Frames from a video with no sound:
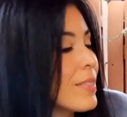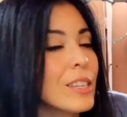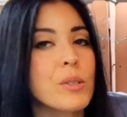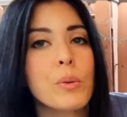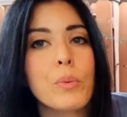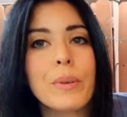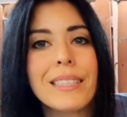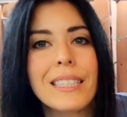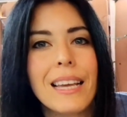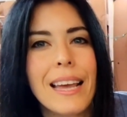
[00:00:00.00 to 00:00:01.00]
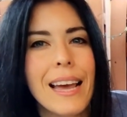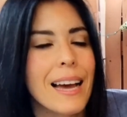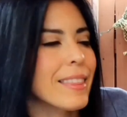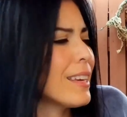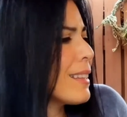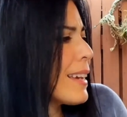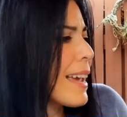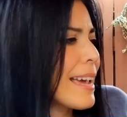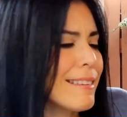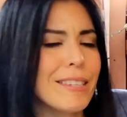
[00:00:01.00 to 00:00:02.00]
This one was, I think, like
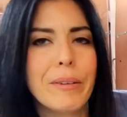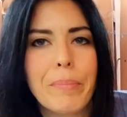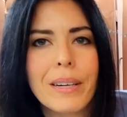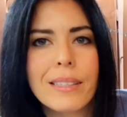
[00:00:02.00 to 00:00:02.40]
$18